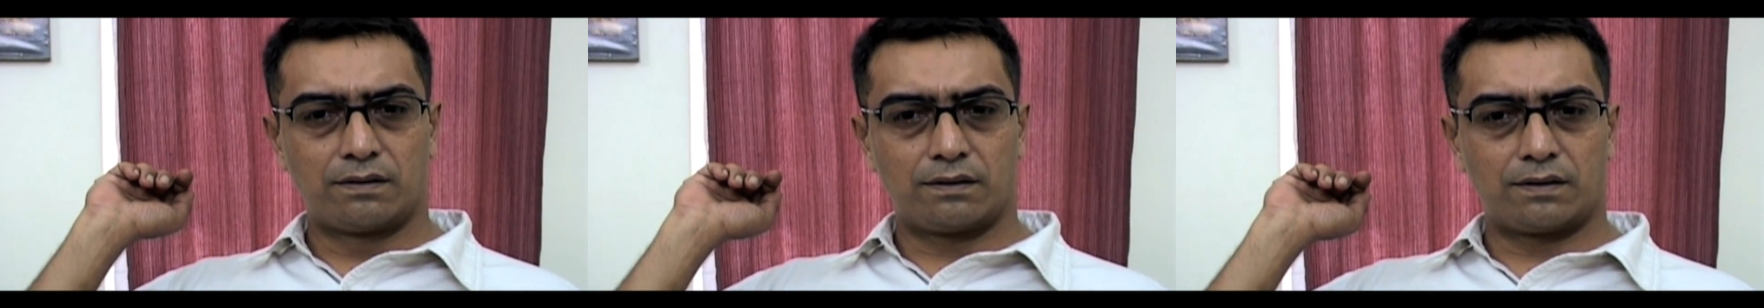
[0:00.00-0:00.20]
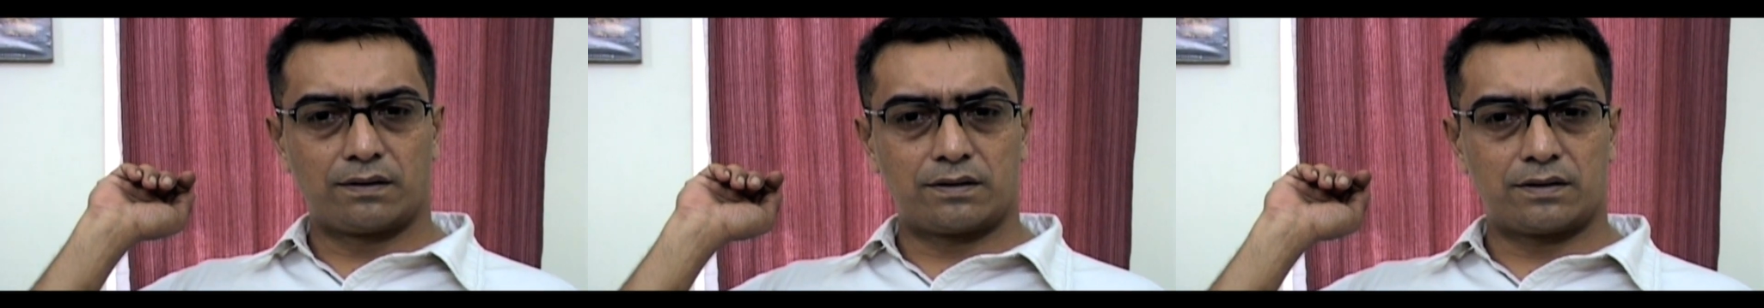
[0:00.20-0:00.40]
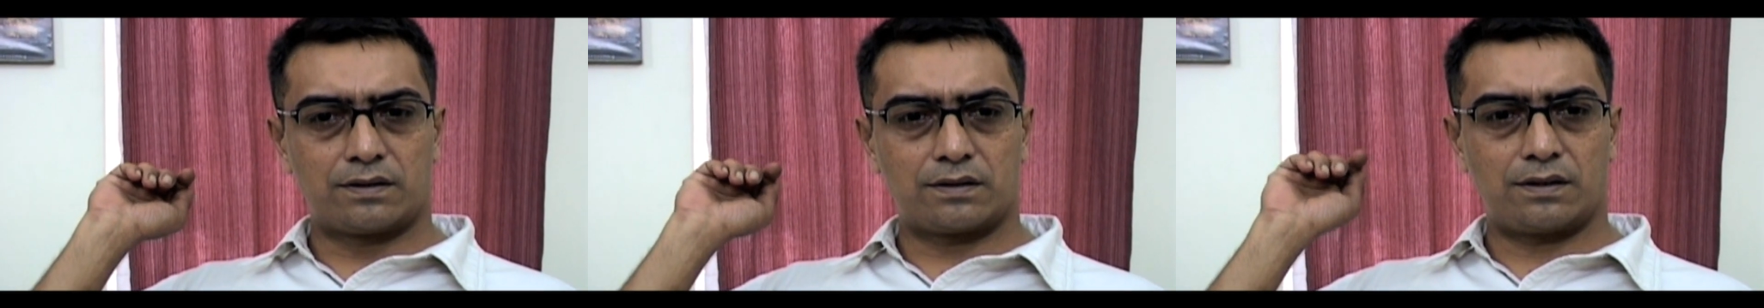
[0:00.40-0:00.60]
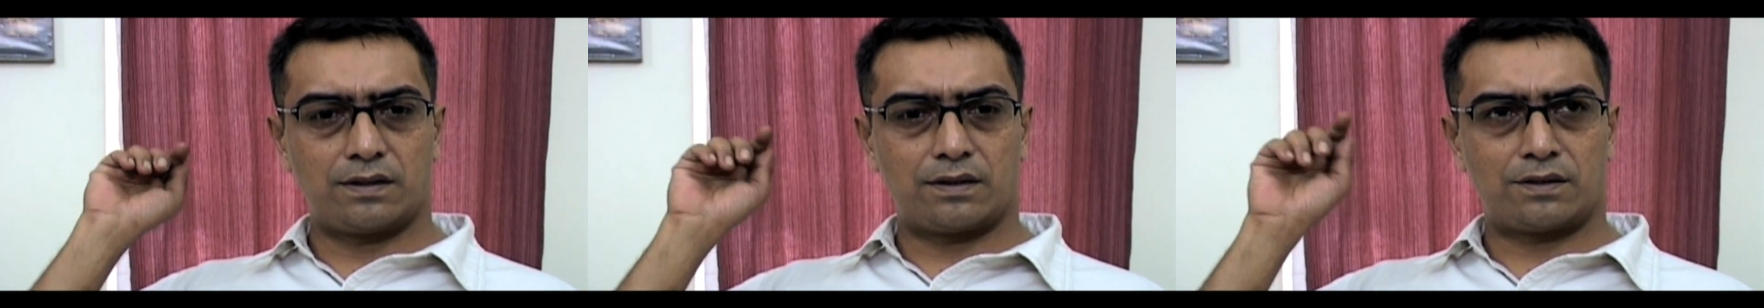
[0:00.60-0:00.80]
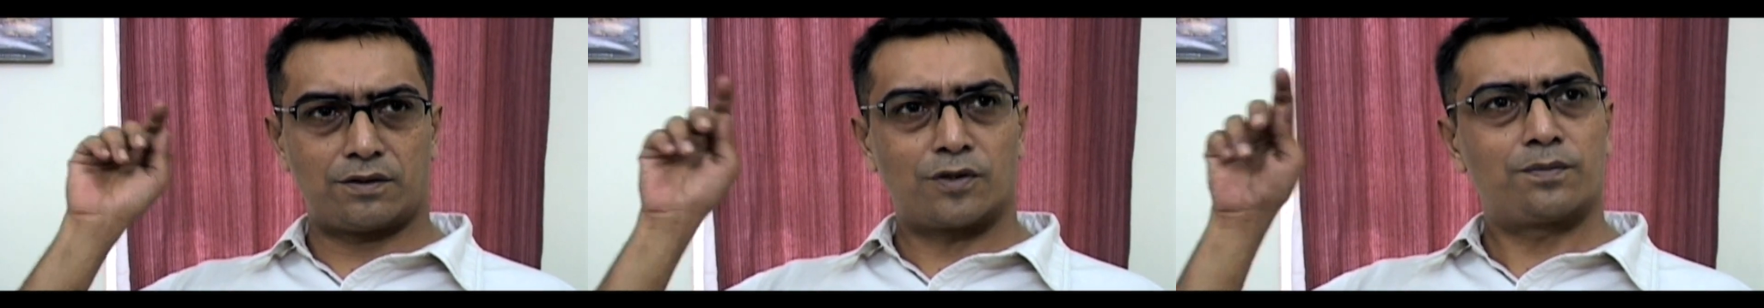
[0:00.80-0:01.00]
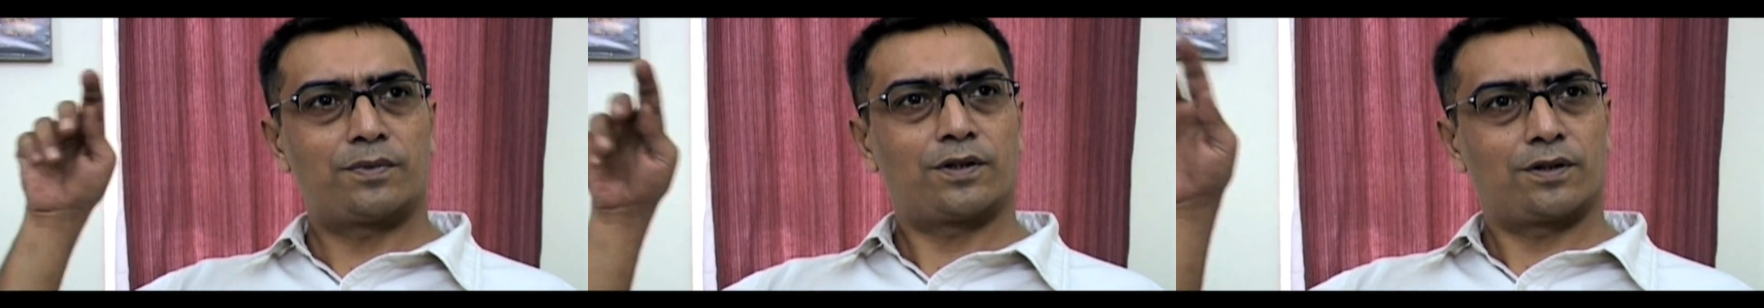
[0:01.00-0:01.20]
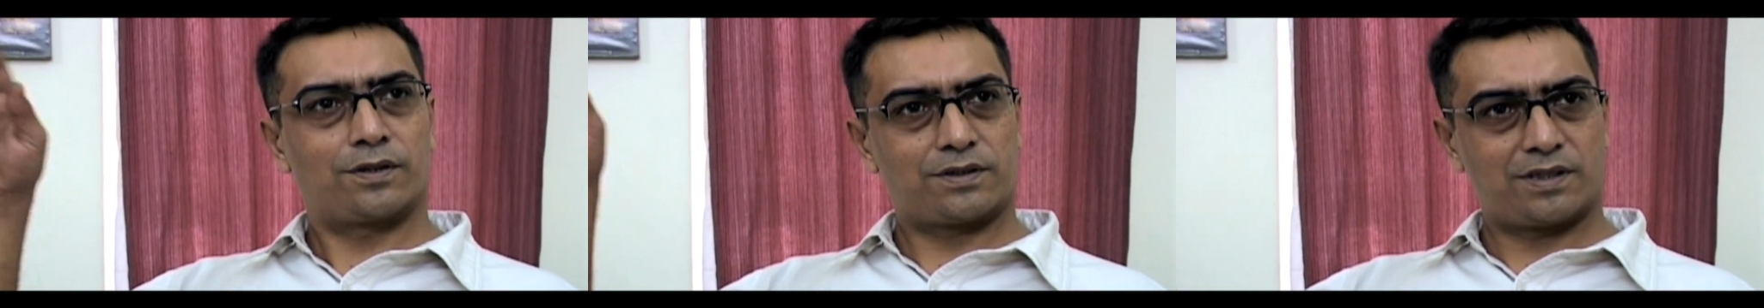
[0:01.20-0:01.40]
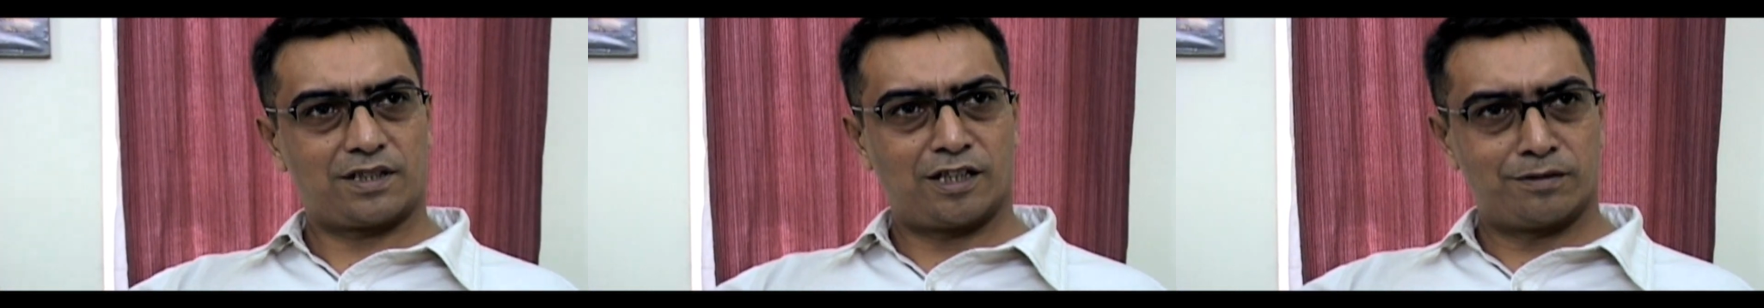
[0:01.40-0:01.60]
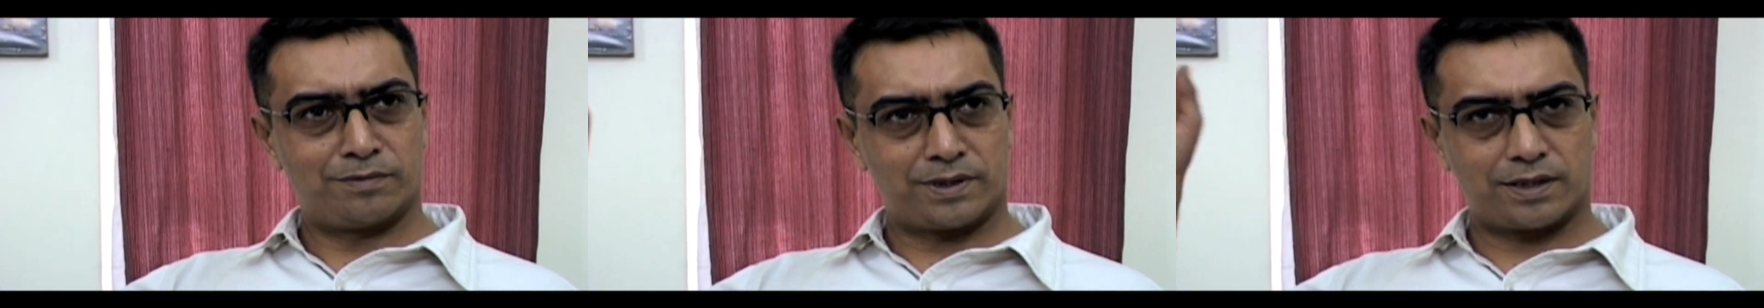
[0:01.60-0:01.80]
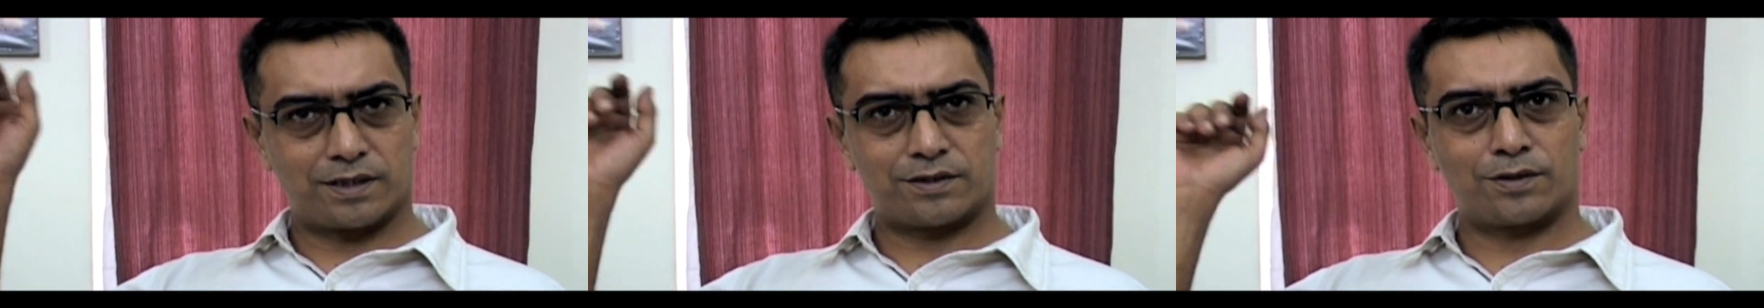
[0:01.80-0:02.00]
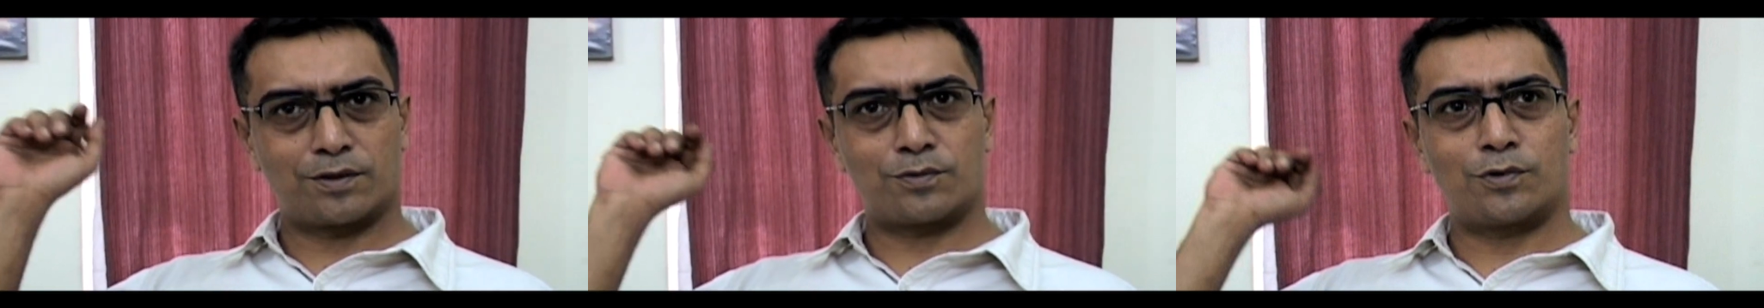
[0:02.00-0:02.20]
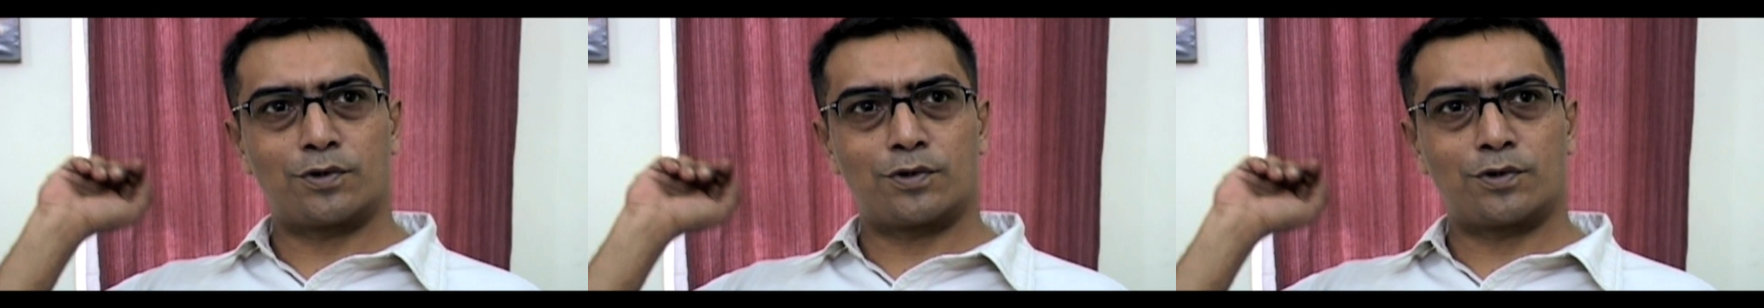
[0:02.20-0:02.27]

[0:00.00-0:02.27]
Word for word: is uh, not because the government does not